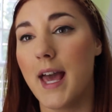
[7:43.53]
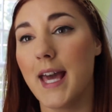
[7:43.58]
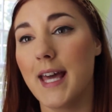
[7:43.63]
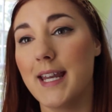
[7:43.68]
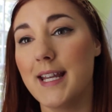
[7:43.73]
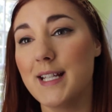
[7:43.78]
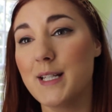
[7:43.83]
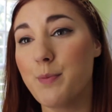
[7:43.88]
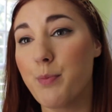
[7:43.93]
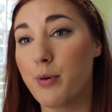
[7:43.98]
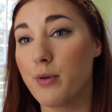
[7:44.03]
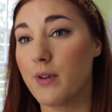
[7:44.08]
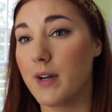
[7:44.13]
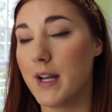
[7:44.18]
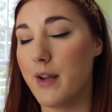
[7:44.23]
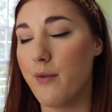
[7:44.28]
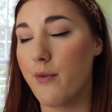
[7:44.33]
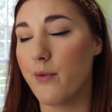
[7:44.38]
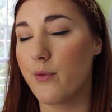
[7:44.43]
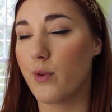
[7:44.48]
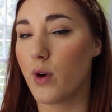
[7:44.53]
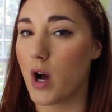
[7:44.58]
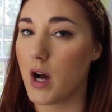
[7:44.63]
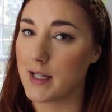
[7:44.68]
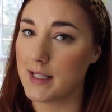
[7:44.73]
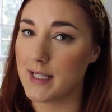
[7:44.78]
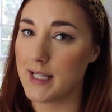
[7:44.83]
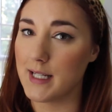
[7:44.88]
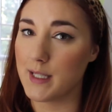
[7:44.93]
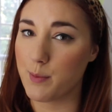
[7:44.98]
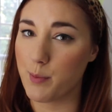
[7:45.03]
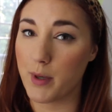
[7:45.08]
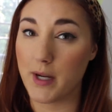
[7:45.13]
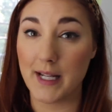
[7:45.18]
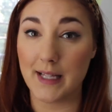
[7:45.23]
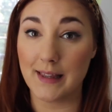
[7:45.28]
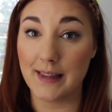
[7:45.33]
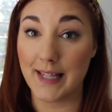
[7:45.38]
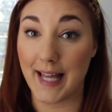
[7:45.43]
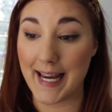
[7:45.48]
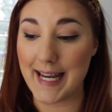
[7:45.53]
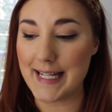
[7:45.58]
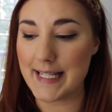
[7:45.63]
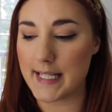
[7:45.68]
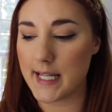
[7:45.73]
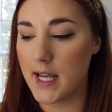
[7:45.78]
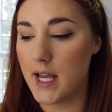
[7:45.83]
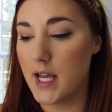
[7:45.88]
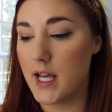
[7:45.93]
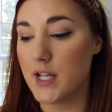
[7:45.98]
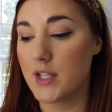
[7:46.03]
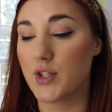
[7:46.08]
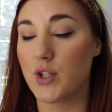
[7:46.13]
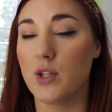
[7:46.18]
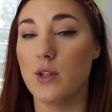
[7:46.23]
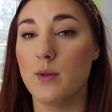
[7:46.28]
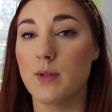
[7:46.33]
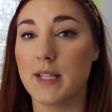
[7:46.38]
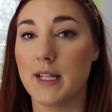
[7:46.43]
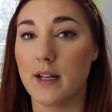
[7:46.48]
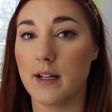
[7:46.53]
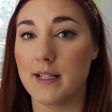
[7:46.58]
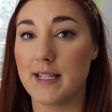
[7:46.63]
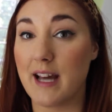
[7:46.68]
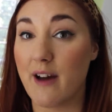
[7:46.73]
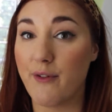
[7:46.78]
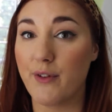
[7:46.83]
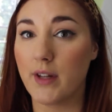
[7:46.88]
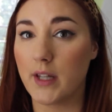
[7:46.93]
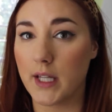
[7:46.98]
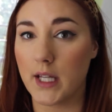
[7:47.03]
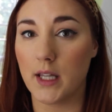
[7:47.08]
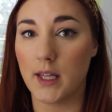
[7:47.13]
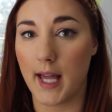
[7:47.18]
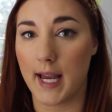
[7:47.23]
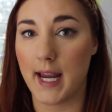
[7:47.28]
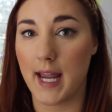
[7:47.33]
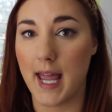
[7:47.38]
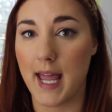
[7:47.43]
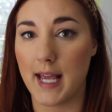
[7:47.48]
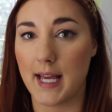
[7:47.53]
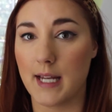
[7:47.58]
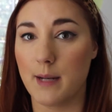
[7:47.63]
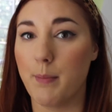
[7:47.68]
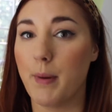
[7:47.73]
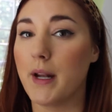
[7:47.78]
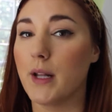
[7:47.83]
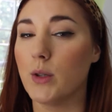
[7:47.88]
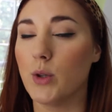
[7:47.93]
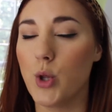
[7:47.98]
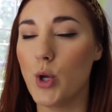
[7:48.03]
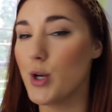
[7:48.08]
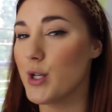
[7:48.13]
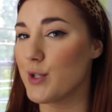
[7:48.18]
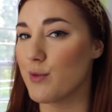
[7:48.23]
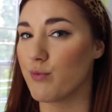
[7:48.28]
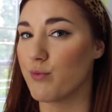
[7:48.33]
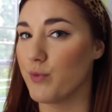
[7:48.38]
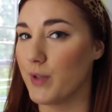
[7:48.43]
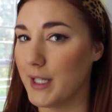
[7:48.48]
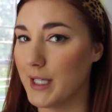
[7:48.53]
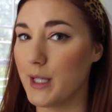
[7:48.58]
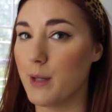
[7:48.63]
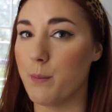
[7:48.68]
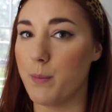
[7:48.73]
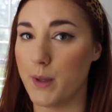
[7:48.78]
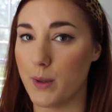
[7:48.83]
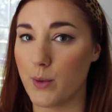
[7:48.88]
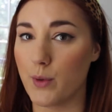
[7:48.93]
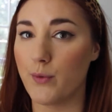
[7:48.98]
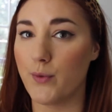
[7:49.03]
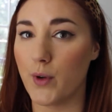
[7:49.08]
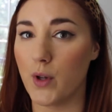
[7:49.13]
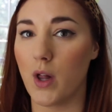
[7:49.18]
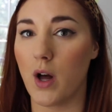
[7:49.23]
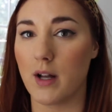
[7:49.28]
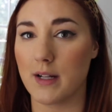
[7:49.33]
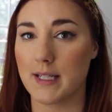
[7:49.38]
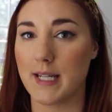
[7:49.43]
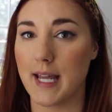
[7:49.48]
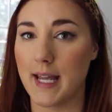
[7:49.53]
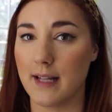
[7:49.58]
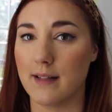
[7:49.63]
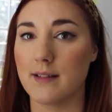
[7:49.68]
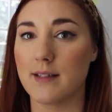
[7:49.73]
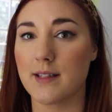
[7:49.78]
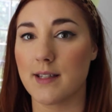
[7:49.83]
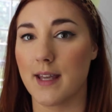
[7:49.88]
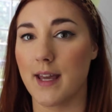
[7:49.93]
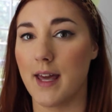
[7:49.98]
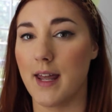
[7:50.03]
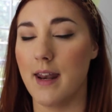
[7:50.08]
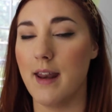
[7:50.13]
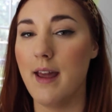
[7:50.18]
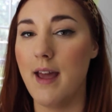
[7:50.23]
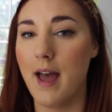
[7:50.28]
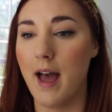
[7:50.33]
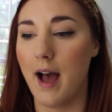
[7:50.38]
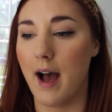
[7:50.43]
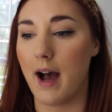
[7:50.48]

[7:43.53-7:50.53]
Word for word: It is pretty frosty, it's pretty light. So use it, definitely a light hand, but it looks really beautiful on tan skin.